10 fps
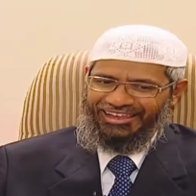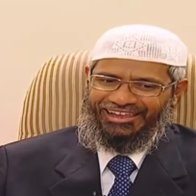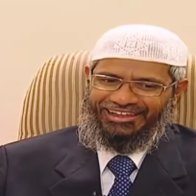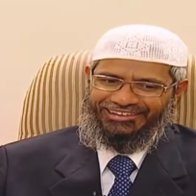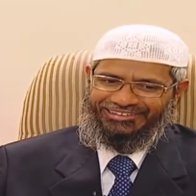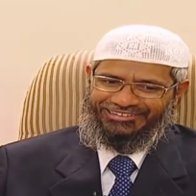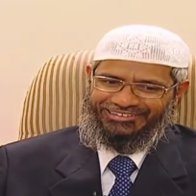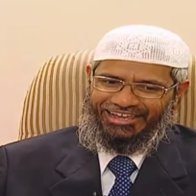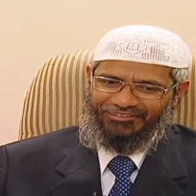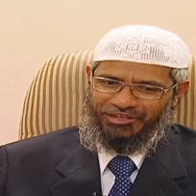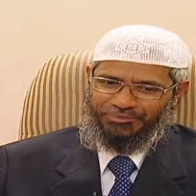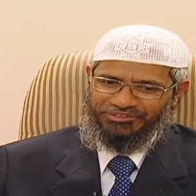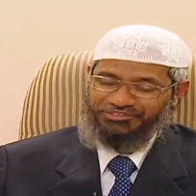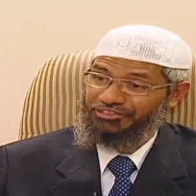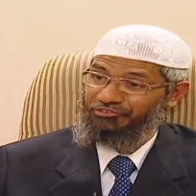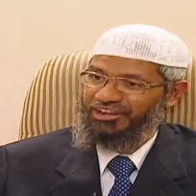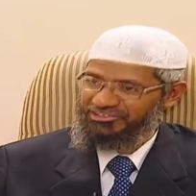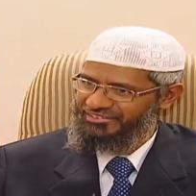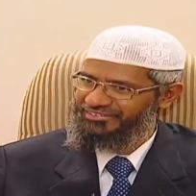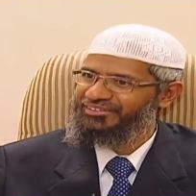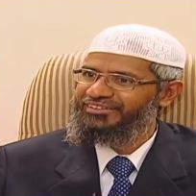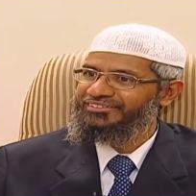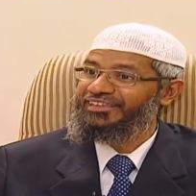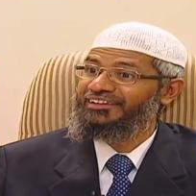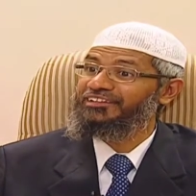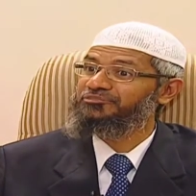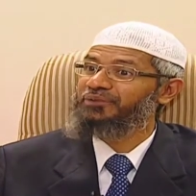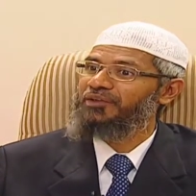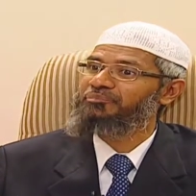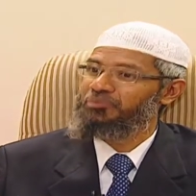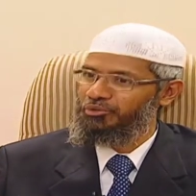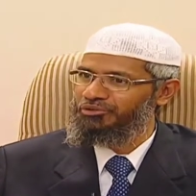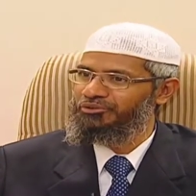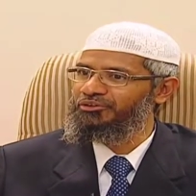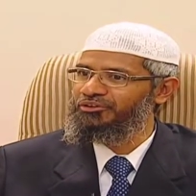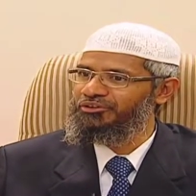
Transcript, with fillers: and having a personal interaction, that inspired me more